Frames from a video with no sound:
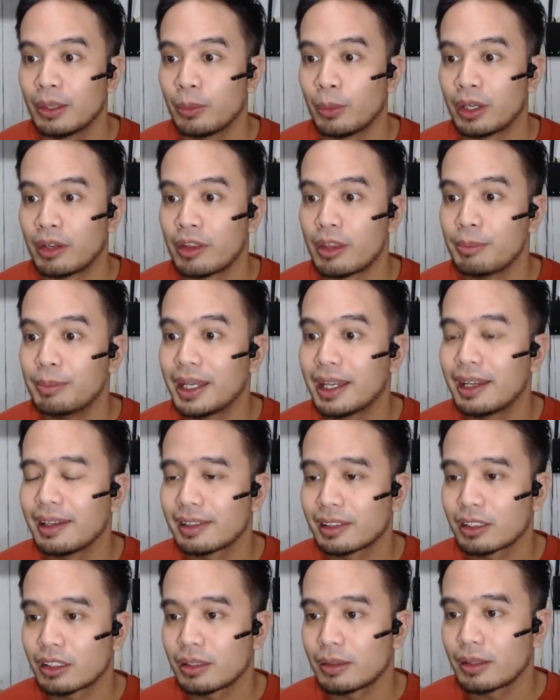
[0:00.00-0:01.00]
One of the
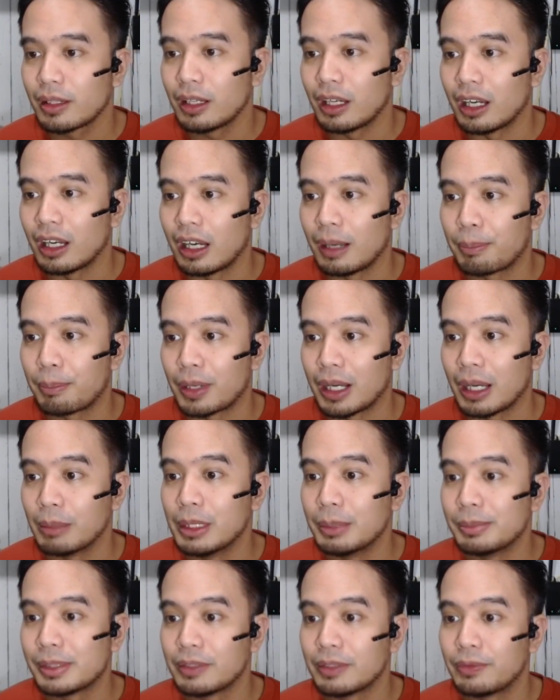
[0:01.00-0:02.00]
biggest
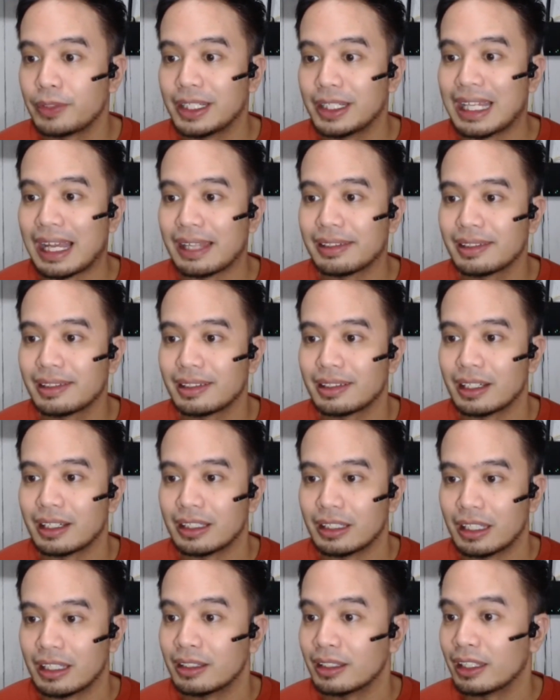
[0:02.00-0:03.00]
problems in freelancer
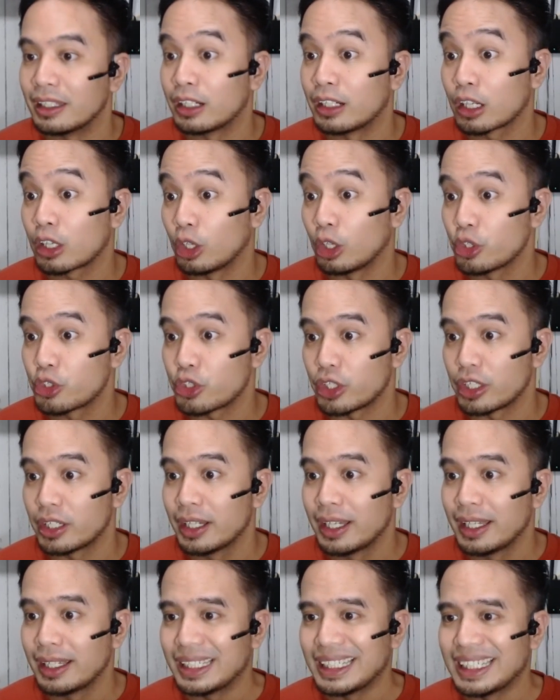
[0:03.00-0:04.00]
in our culture
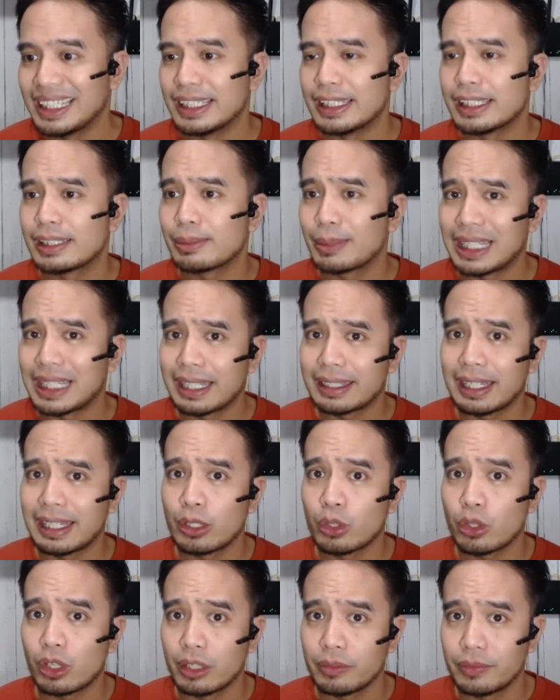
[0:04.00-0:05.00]
is wala
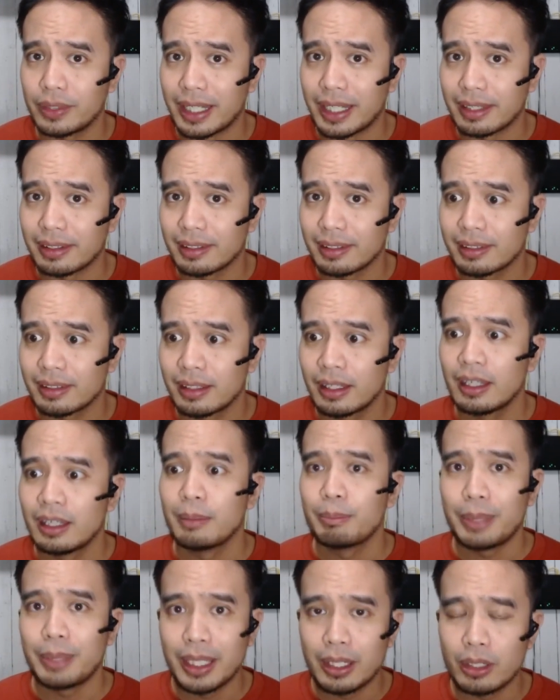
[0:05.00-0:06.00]
tayong confidence.
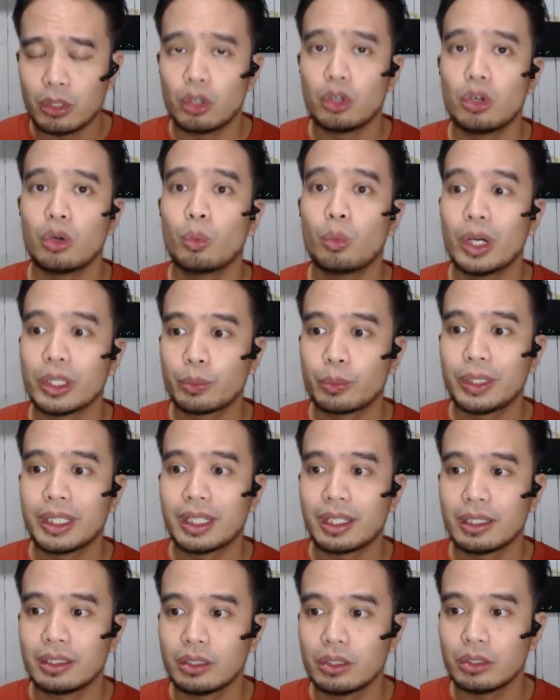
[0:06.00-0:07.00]
Pero what we
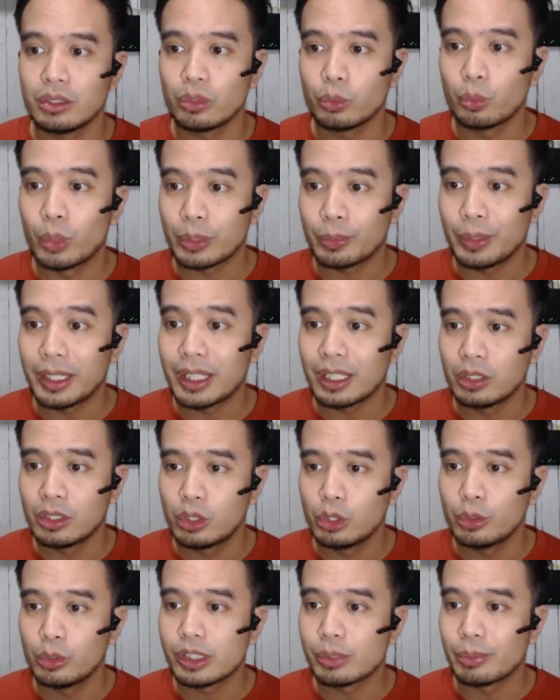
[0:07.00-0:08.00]
can
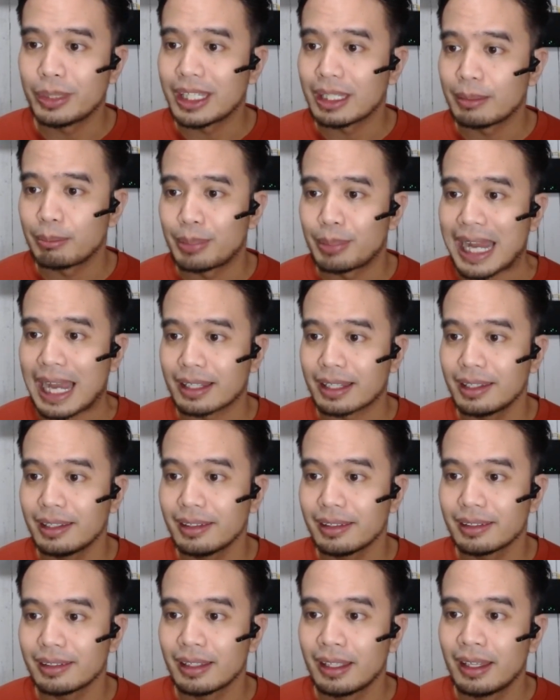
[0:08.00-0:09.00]
do is we can
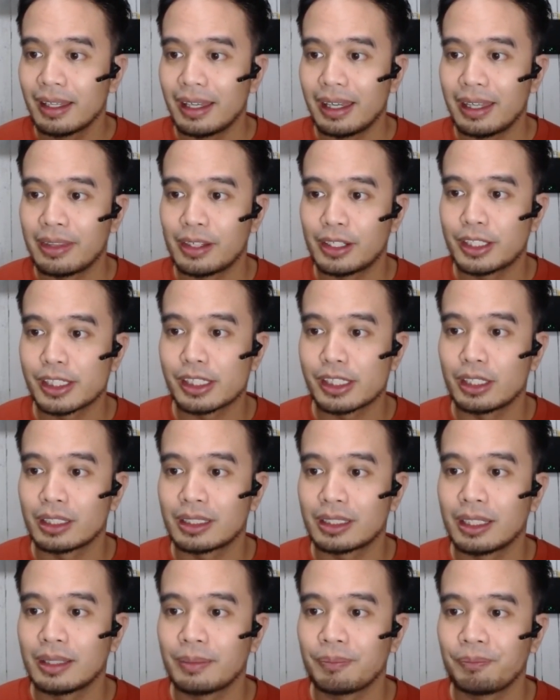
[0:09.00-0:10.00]
practice, and there are
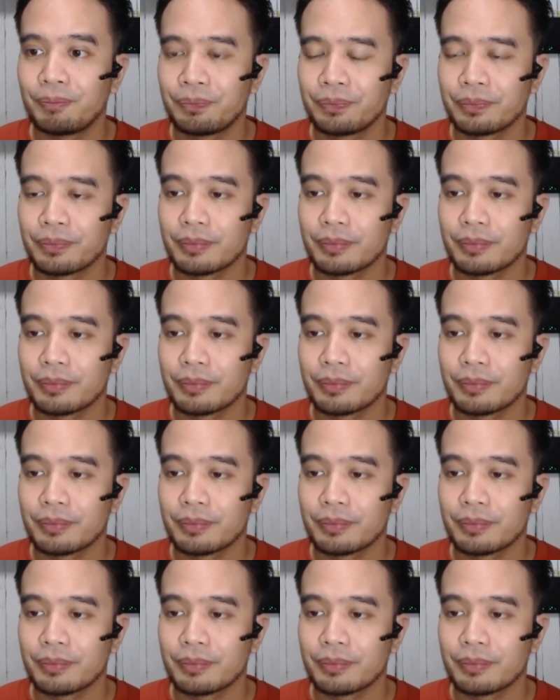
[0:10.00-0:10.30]
certain,